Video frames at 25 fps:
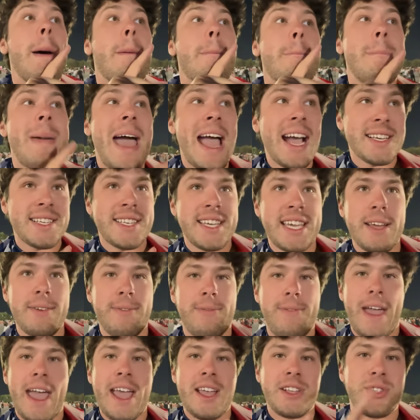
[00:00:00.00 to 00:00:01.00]
Mexican
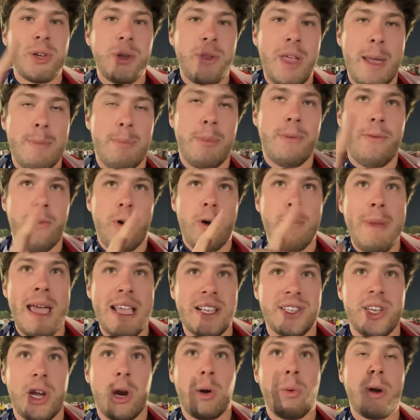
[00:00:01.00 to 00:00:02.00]
fans who they prefer
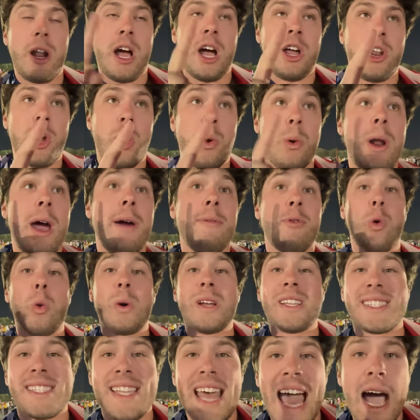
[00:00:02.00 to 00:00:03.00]
Messi or Ronaldo, and whoever
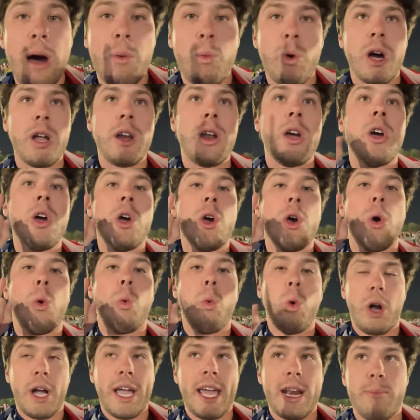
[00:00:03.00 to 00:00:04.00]
wins that one
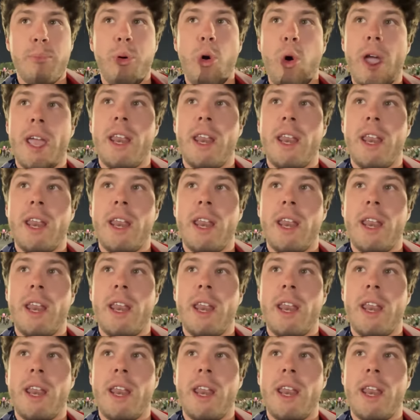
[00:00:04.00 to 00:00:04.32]
will get a point.